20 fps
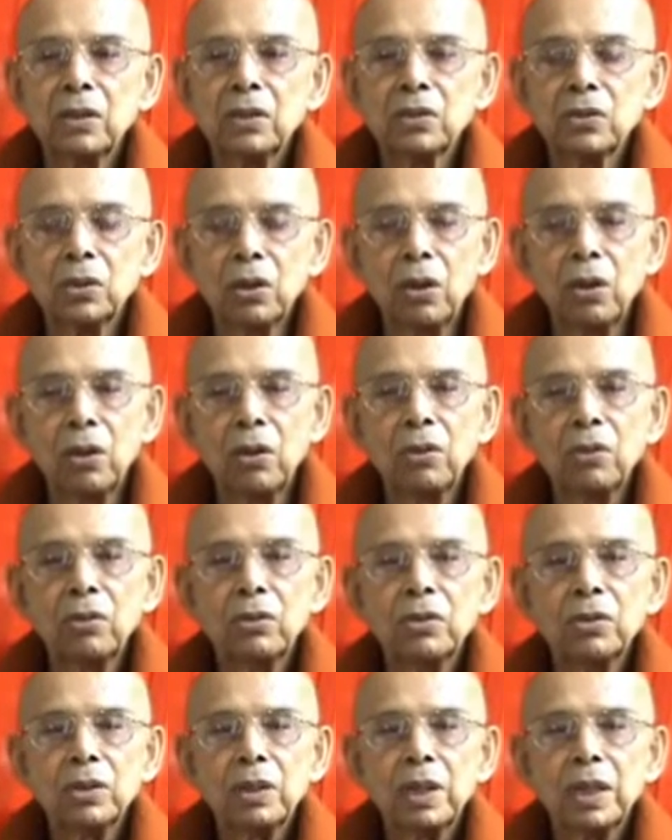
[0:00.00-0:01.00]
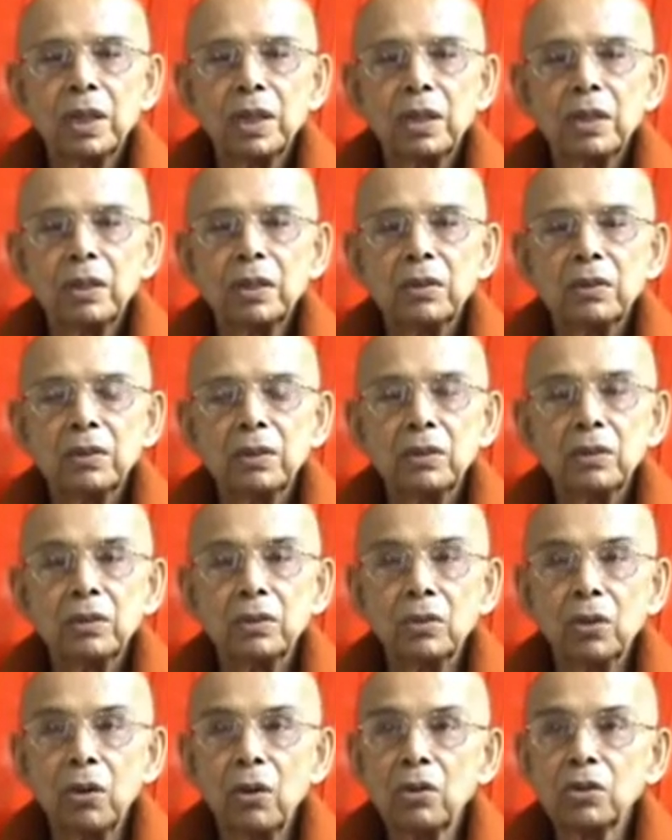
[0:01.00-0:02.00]
So,
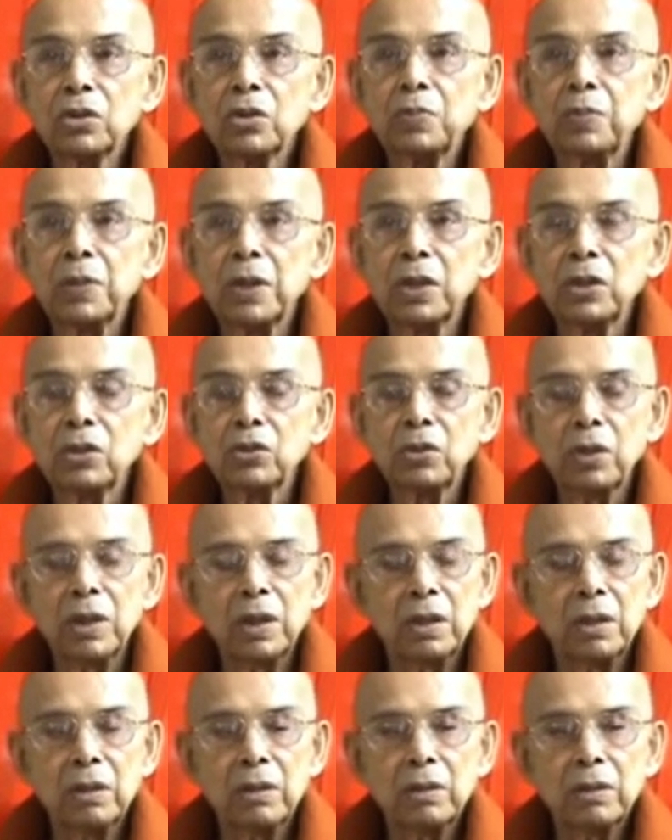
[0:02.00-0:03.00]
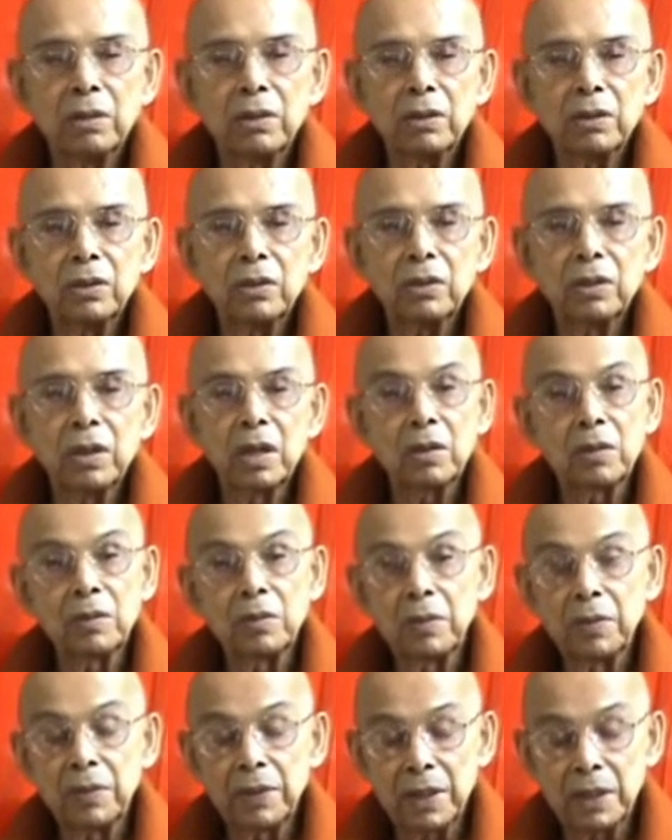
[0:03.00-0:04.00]
those spiritual, you'll have to
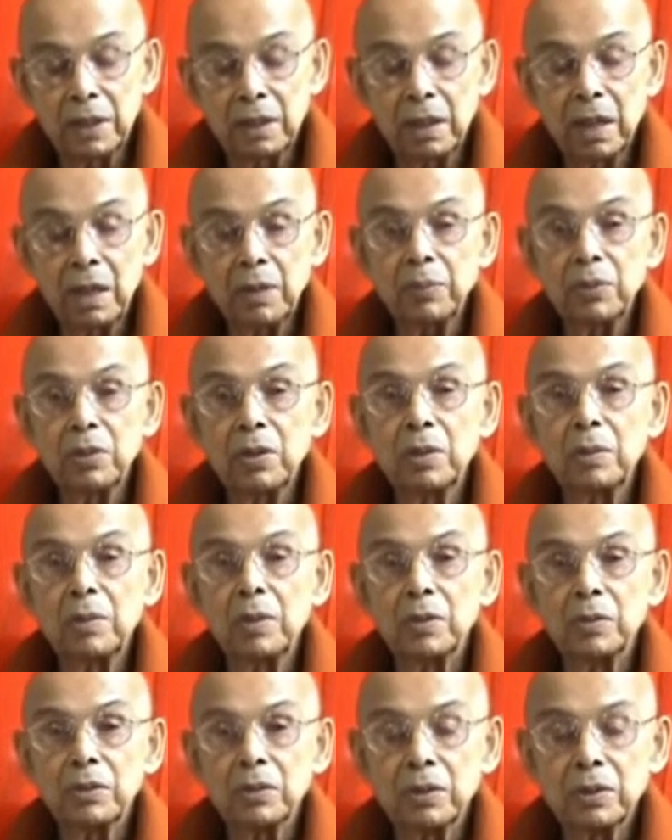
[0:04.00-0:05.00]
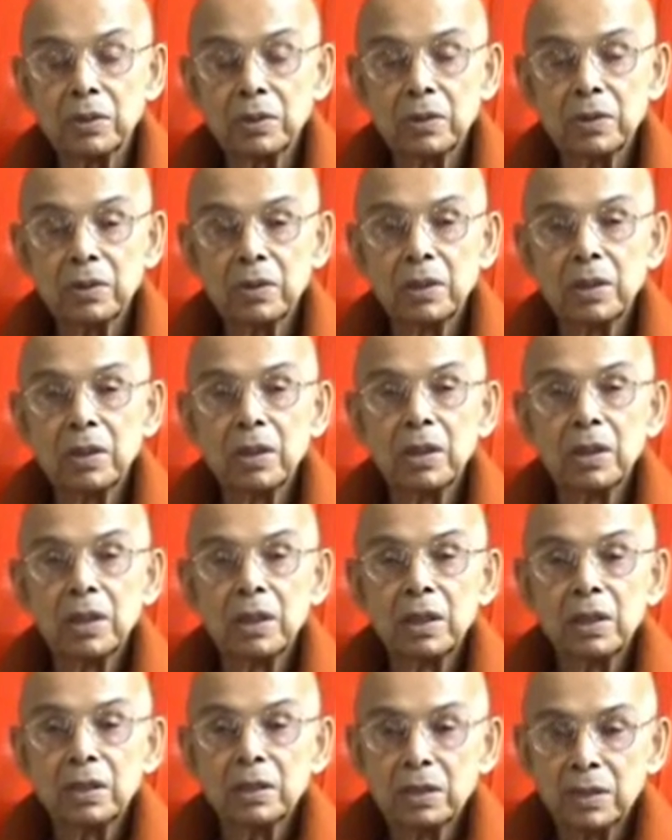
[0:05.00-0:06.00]
be very careful about.
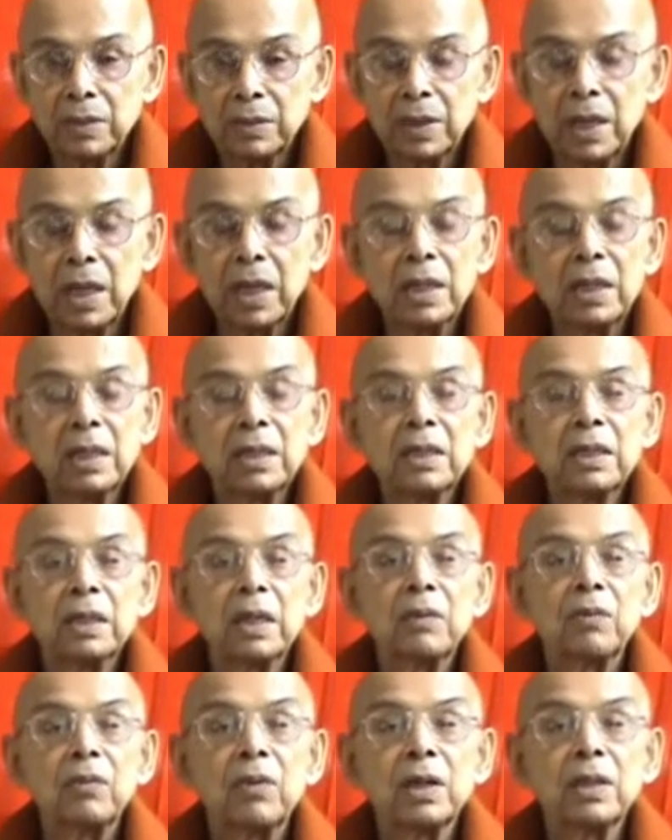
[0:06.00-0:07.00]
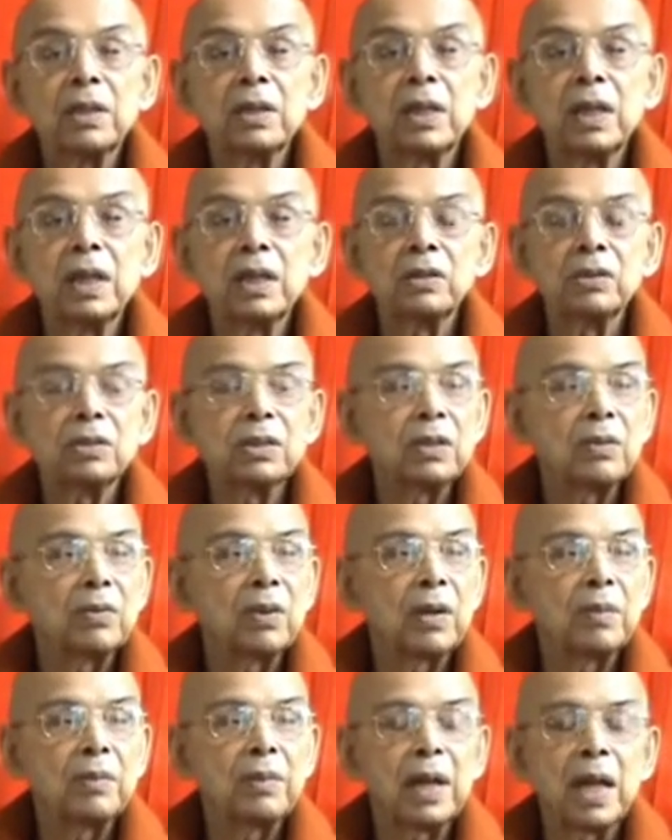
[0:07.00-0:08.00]
Similarly, one thing,
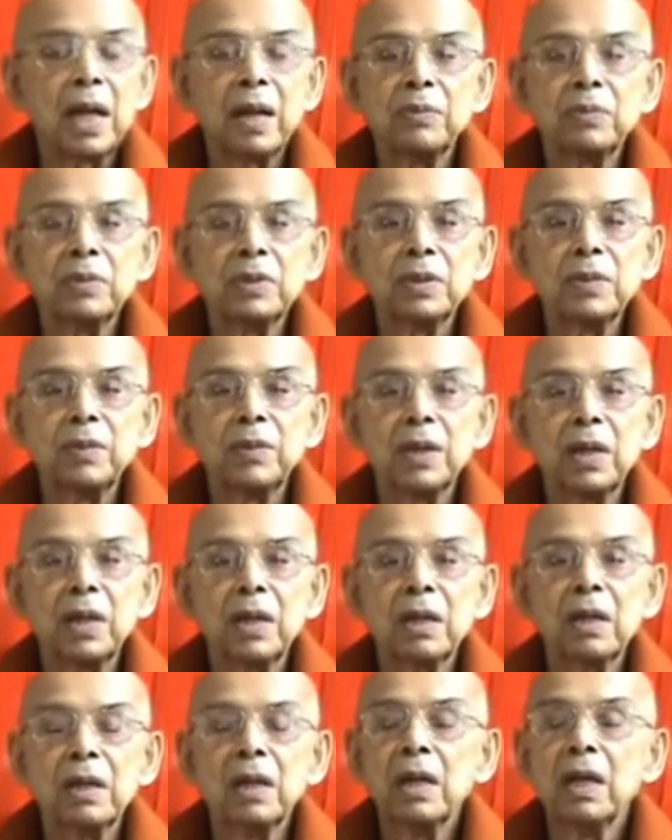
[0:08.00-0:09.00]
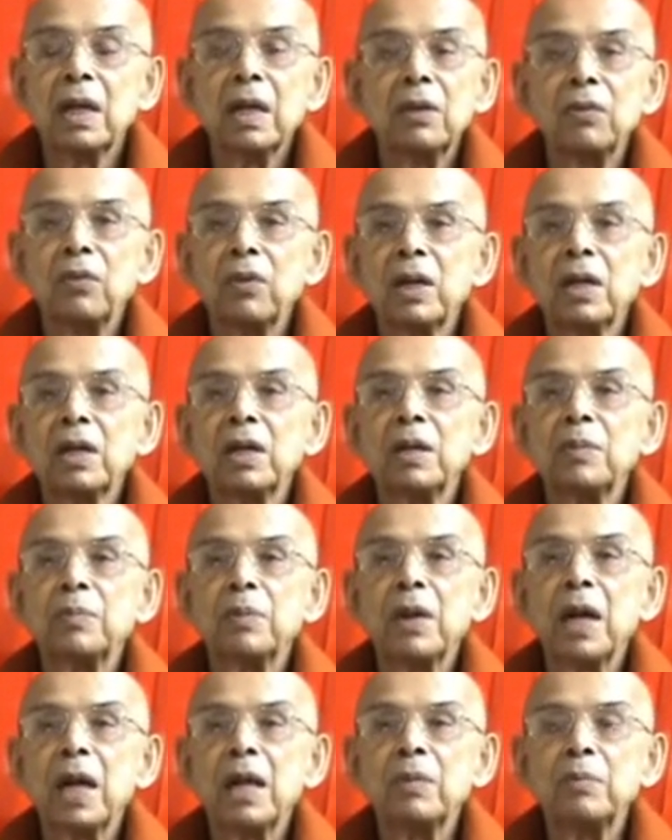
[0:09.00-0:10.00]
one may have similar worldly
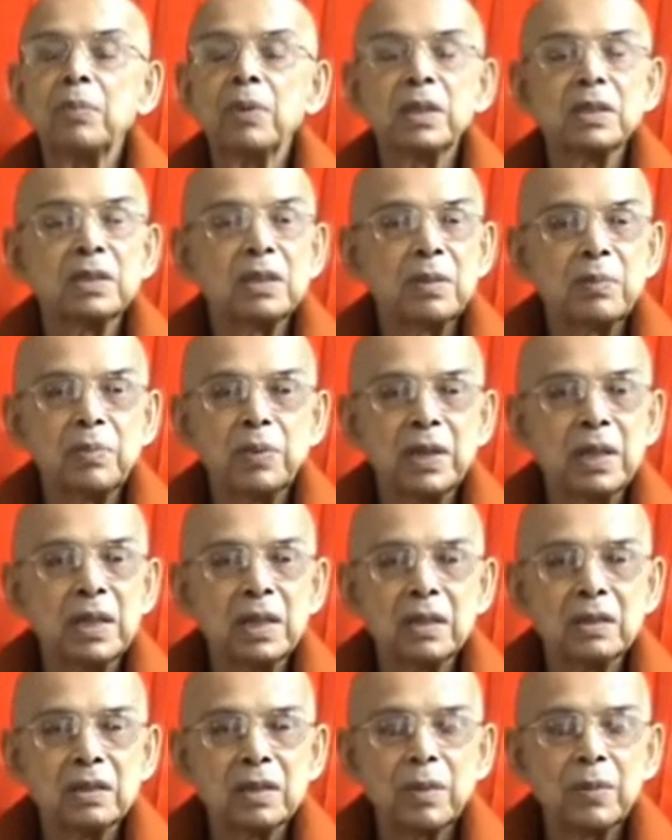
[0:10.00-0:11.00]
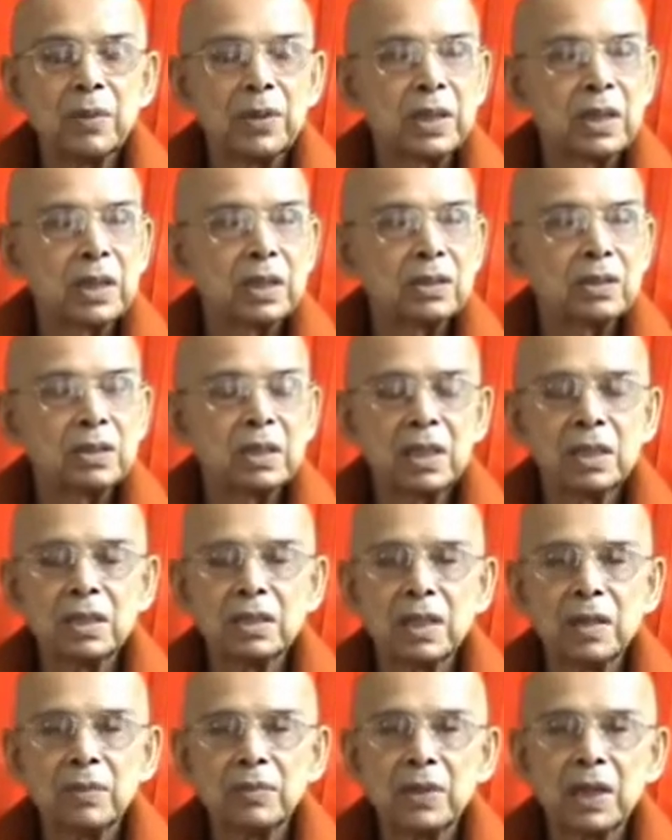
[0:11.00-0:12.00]
unpleasant feeling. Somebody has said
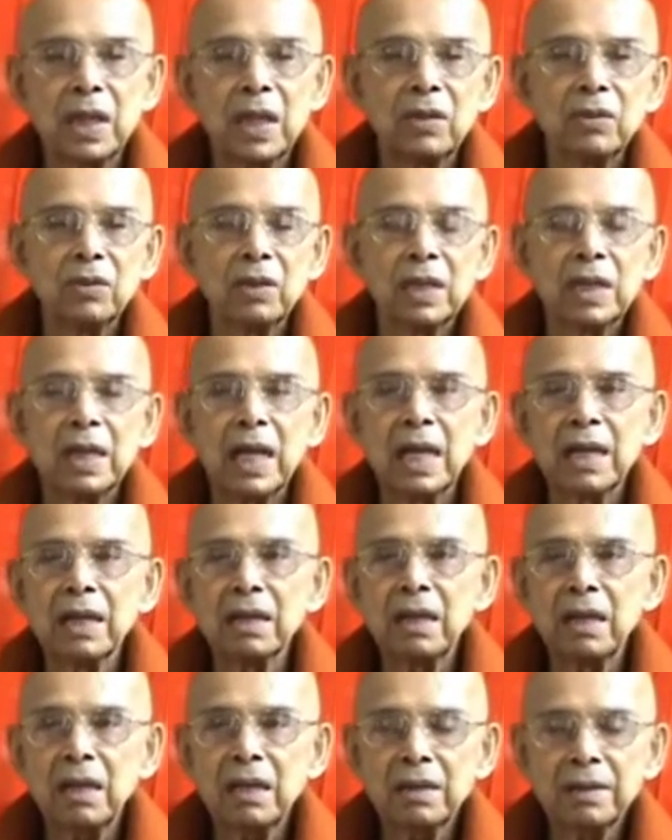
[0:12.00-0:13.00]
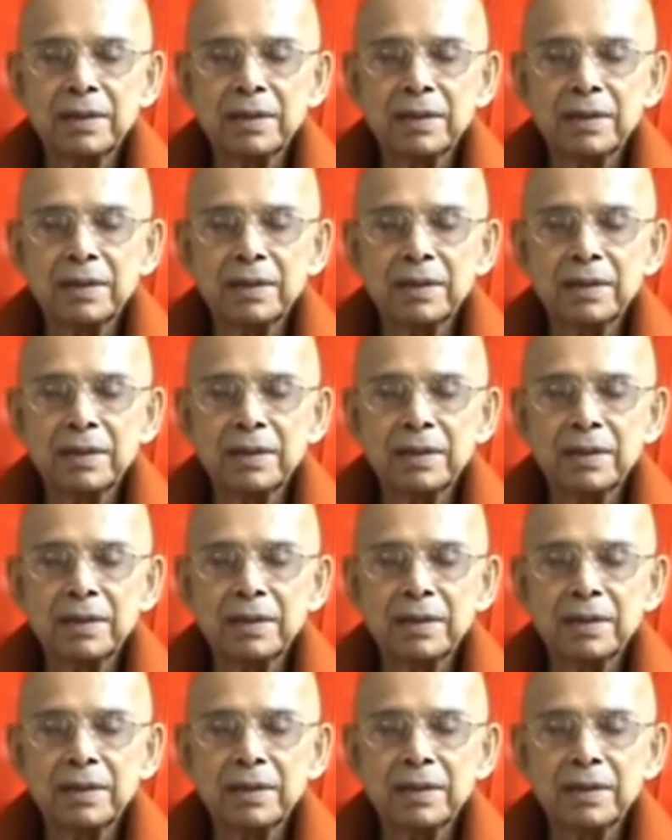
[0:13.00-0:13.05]
something and you get angry.